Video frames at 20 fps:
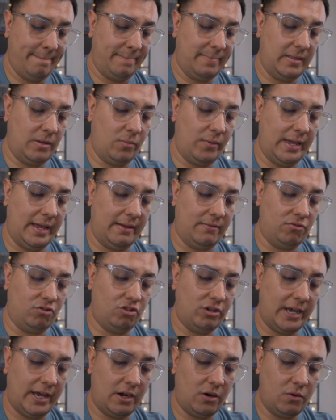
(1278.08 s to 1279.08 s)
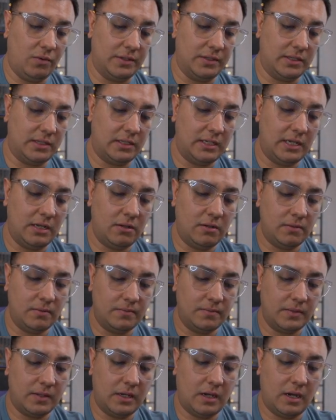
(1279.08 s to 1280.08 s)
Then we have Shadow and Steel,
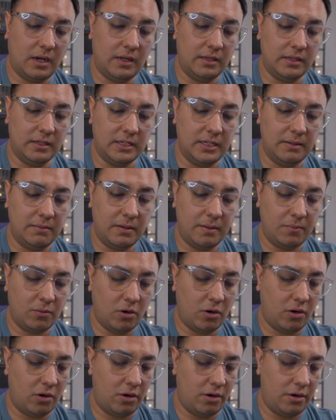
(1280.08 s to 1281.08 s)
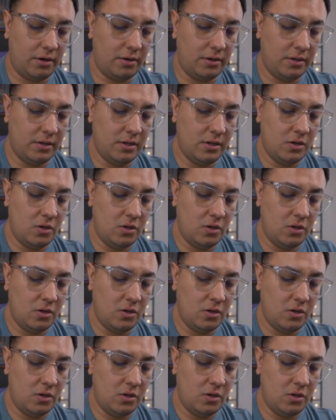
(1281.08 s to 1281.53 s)
the team up card.